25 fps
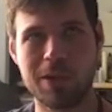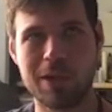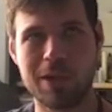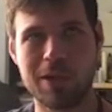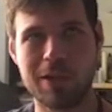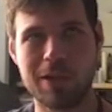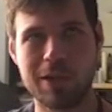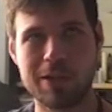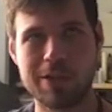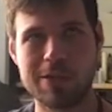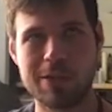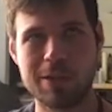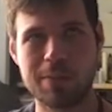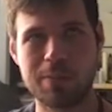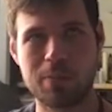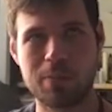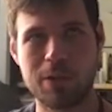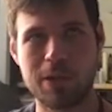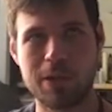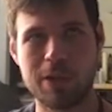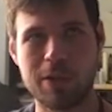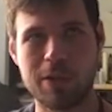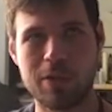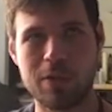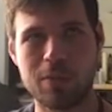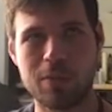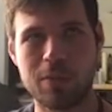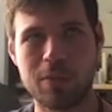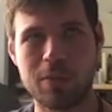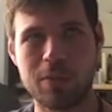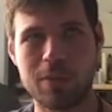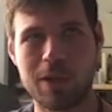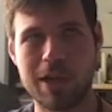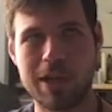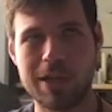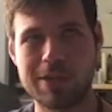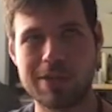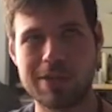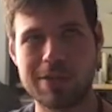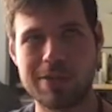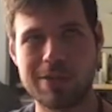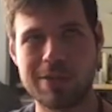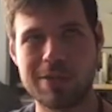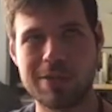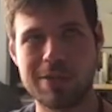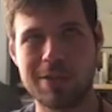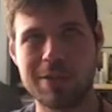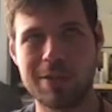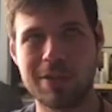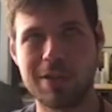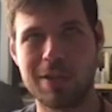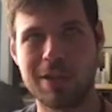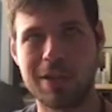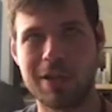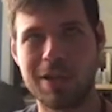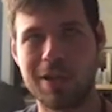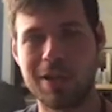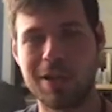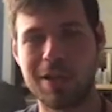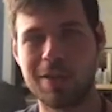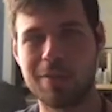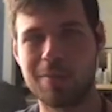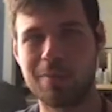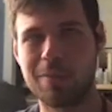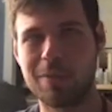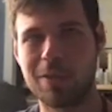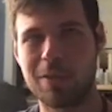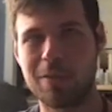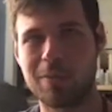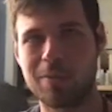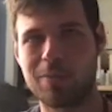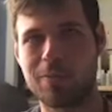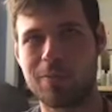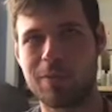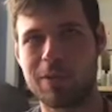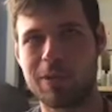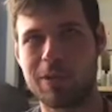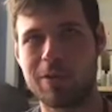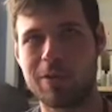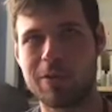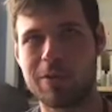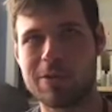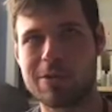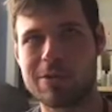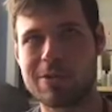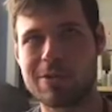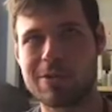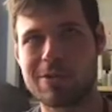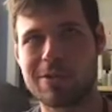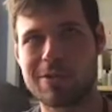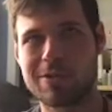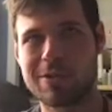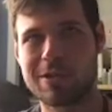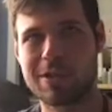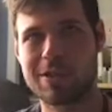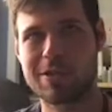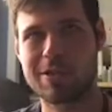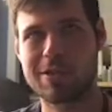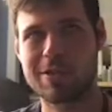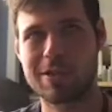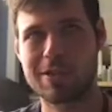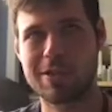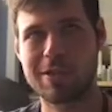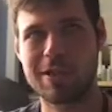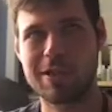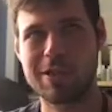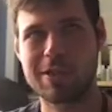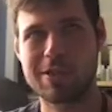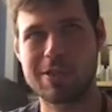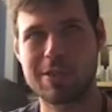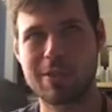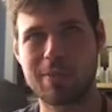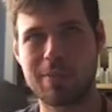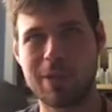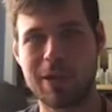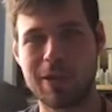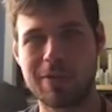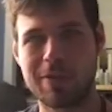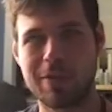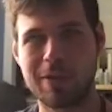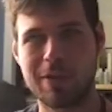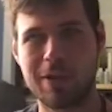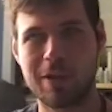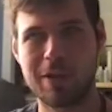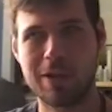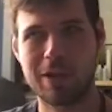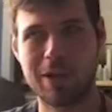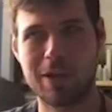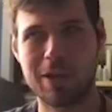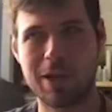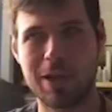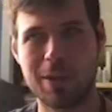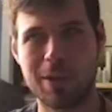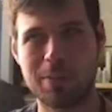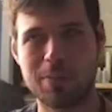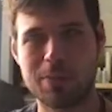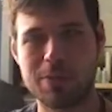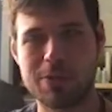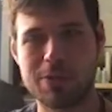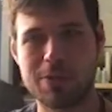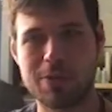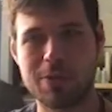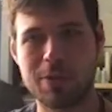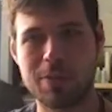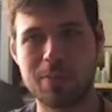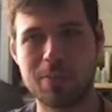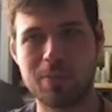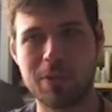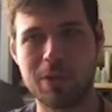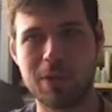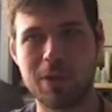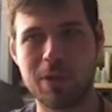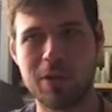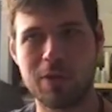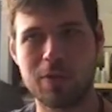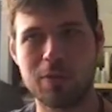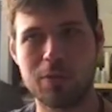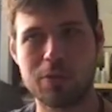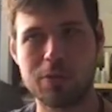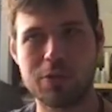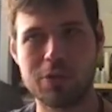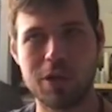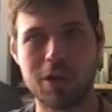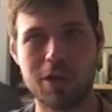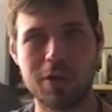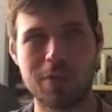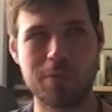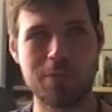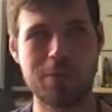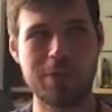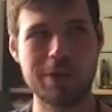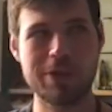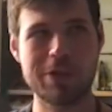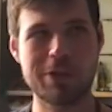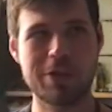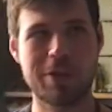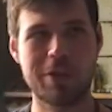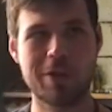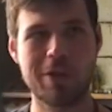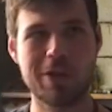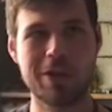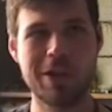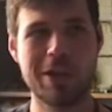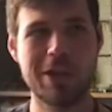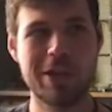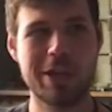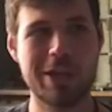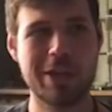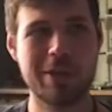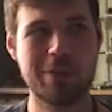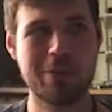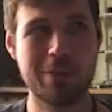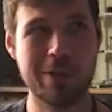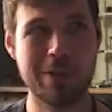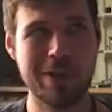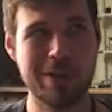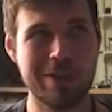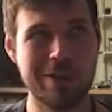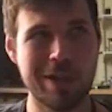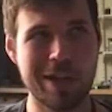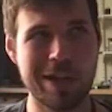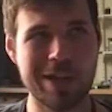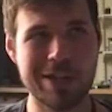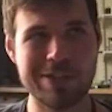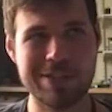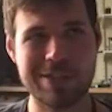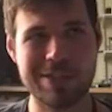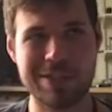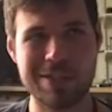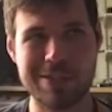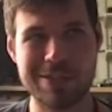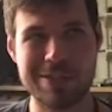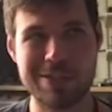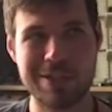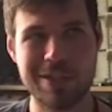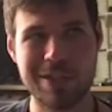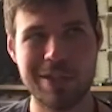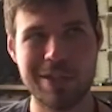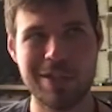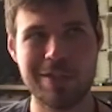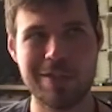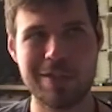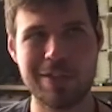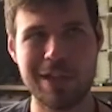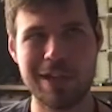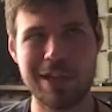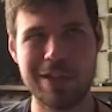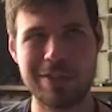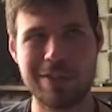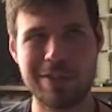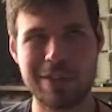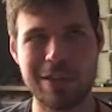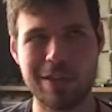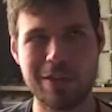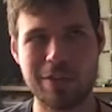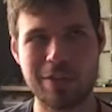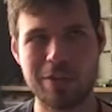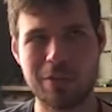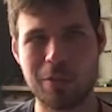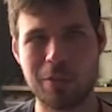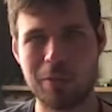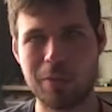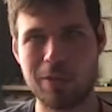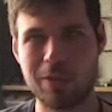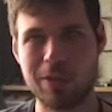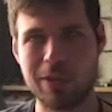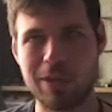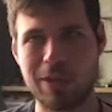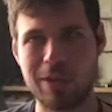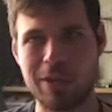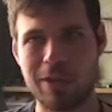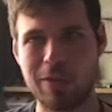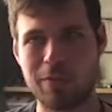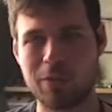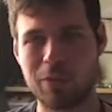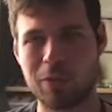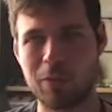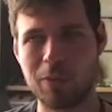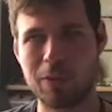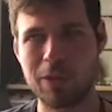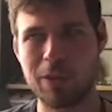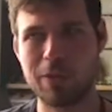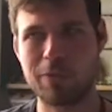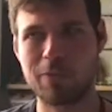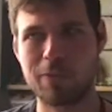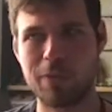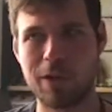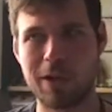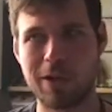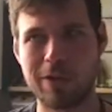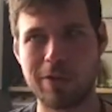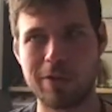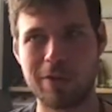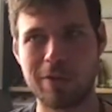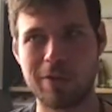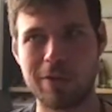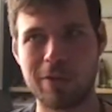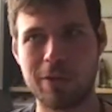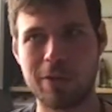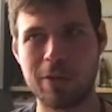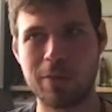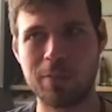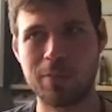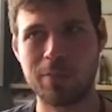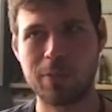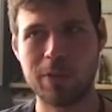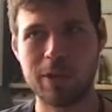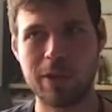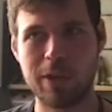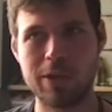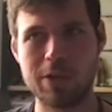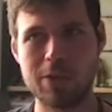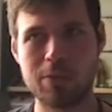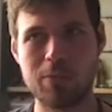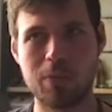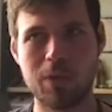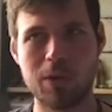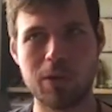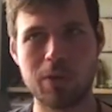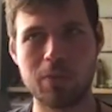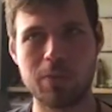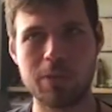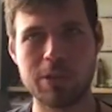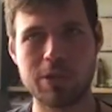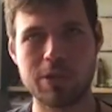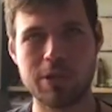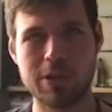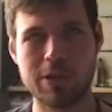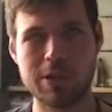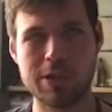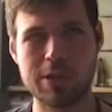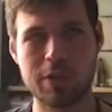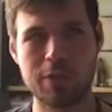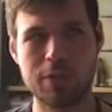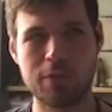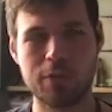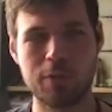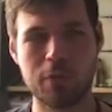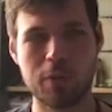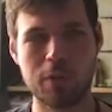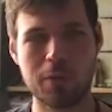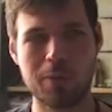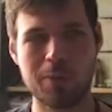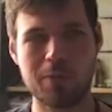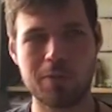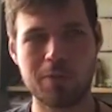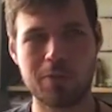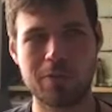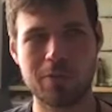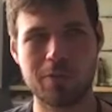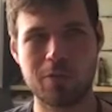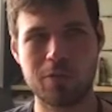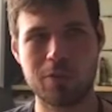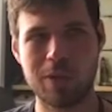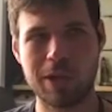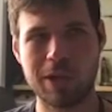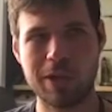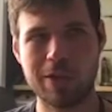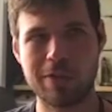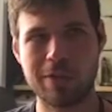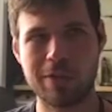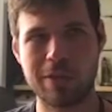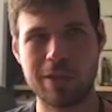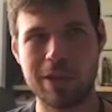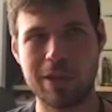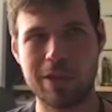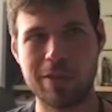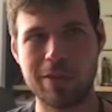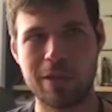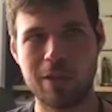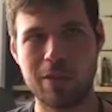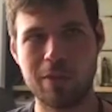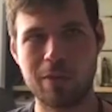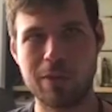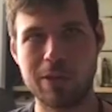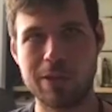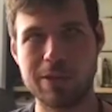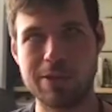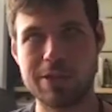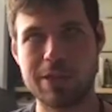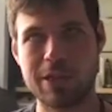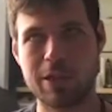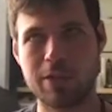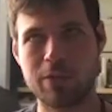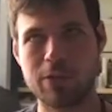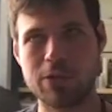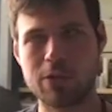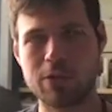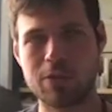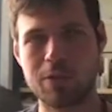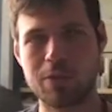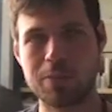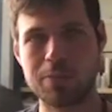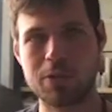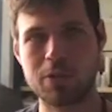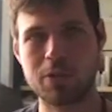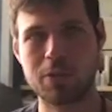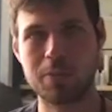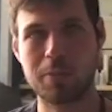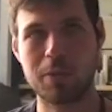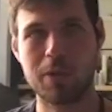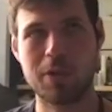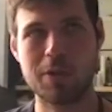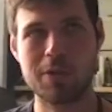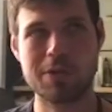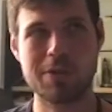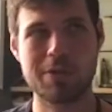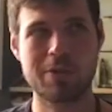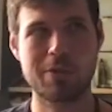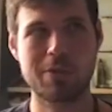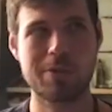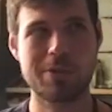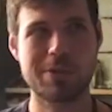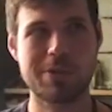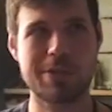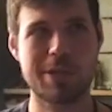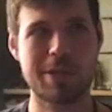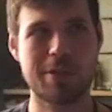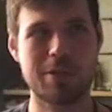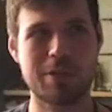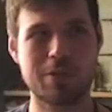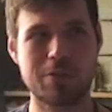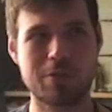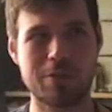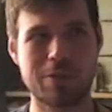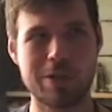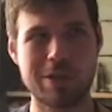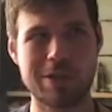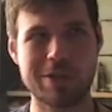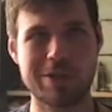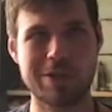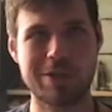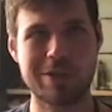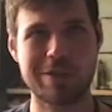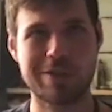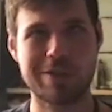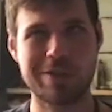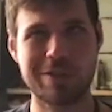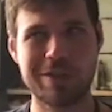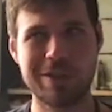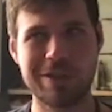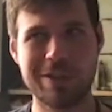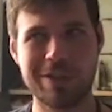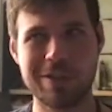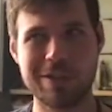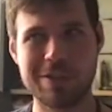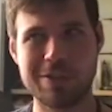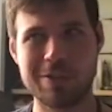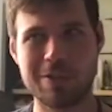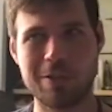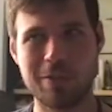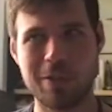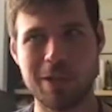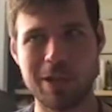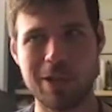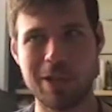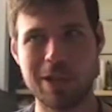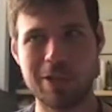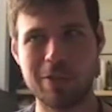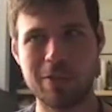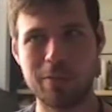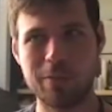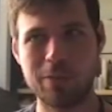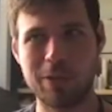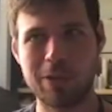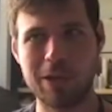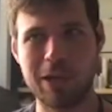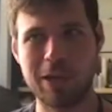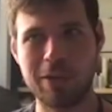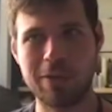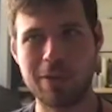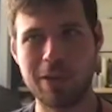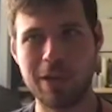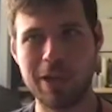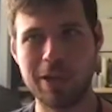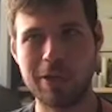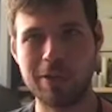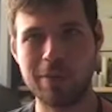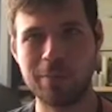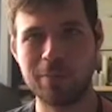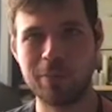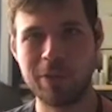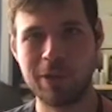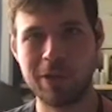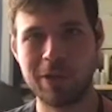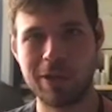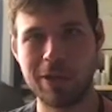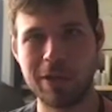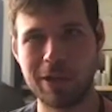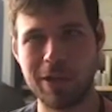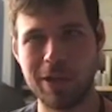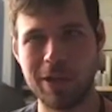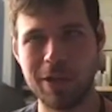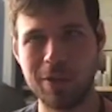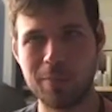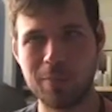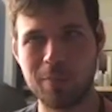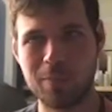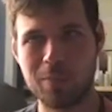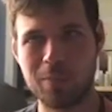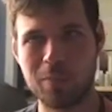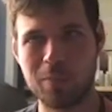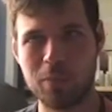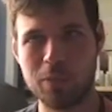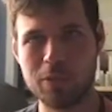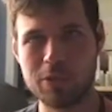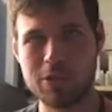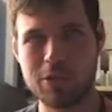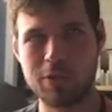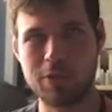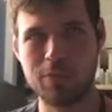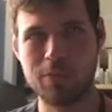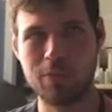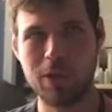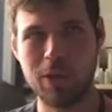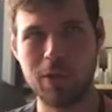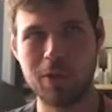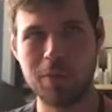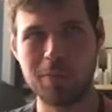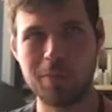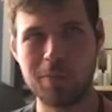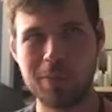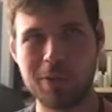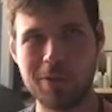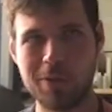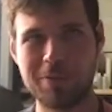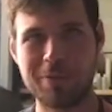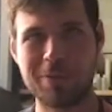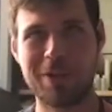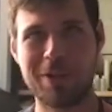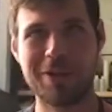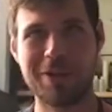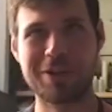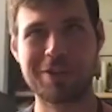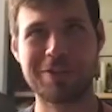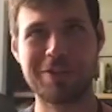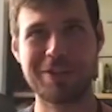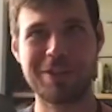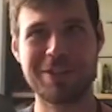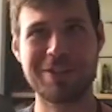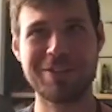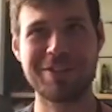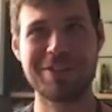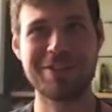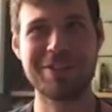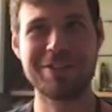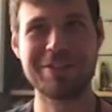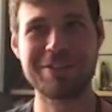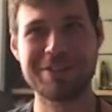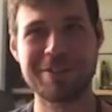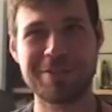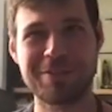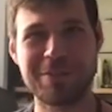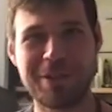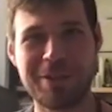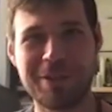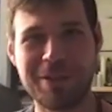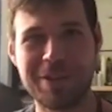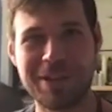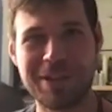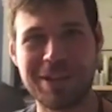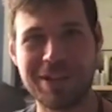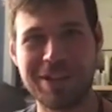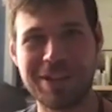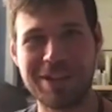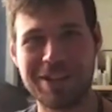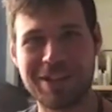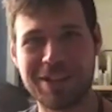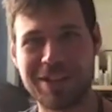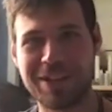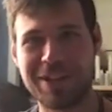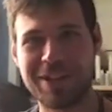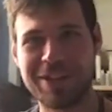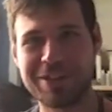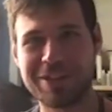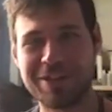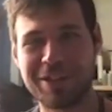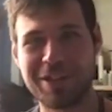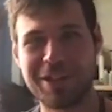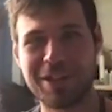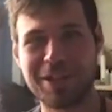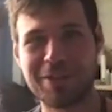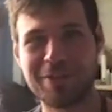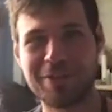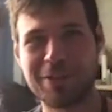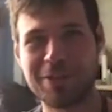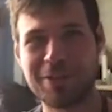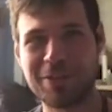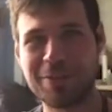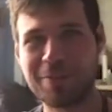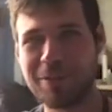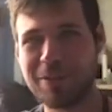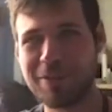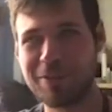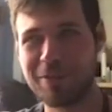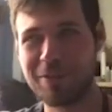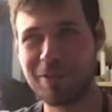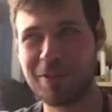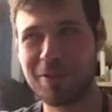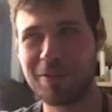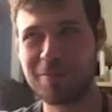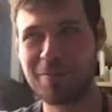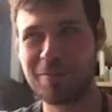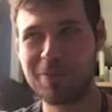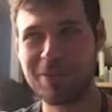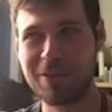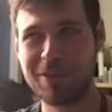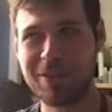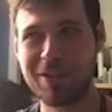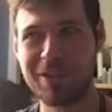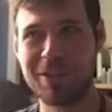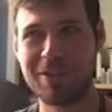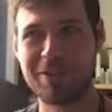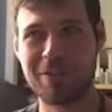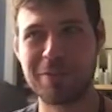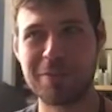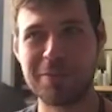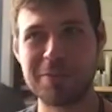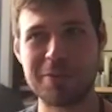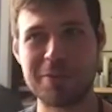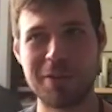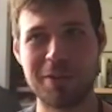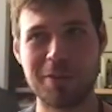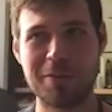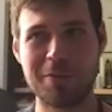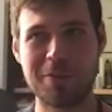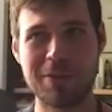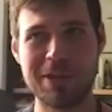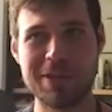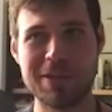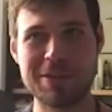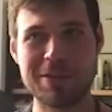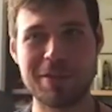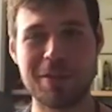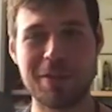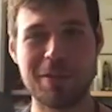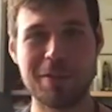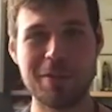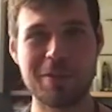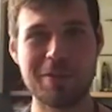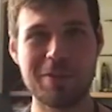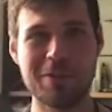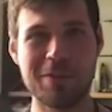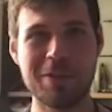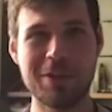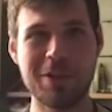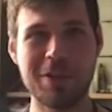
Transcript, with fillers: uh, like Cyprian in the West, uh, you know, figures such as Ignatius of Antioch, I, I presume, through John Fisher, he realizes that the authority of the Holy Father is one which is affirmed directly not only in sacred scripture but also to in sacred tradition so I, I, don't know if you could outline uh, More's development of doctrine, to use a very uh, John Henry Newman term, in terms of his own